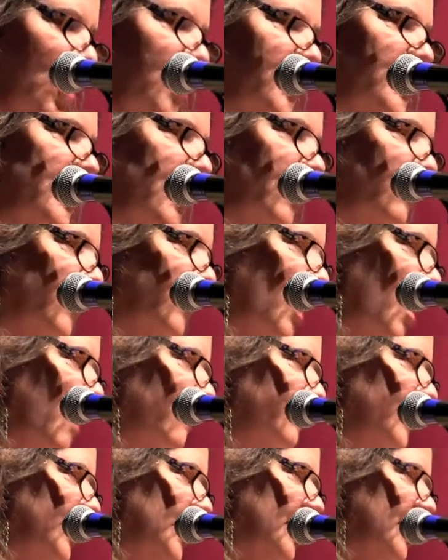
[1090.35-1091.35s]
our
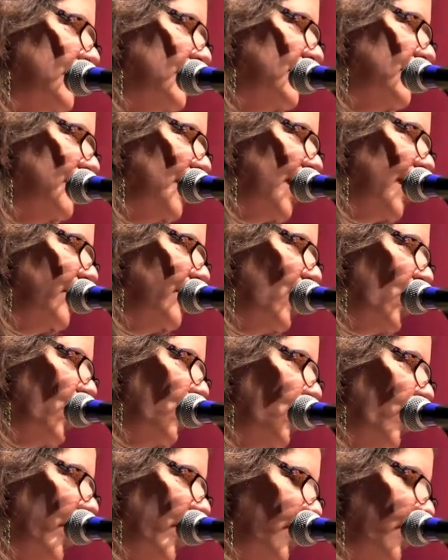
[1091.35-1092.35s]
self-confidence, and
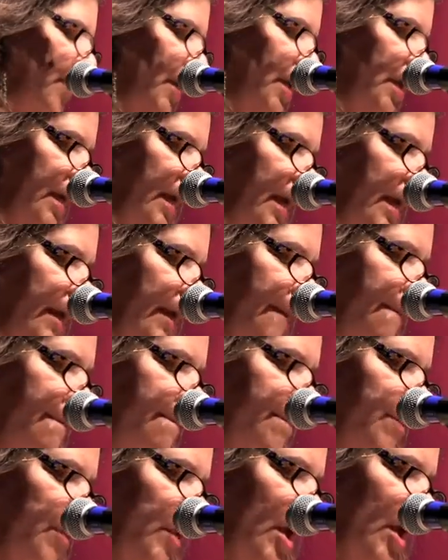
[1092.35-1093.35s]
our
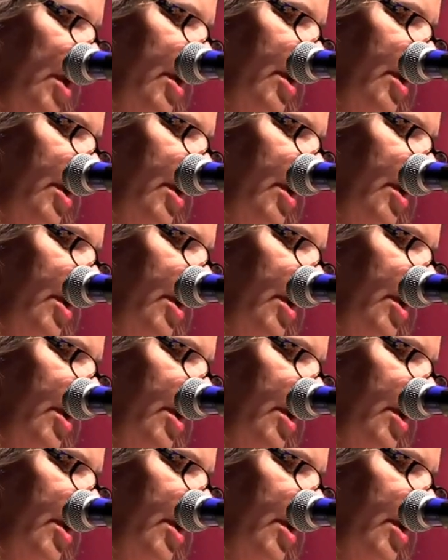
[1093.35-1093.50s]
well-being.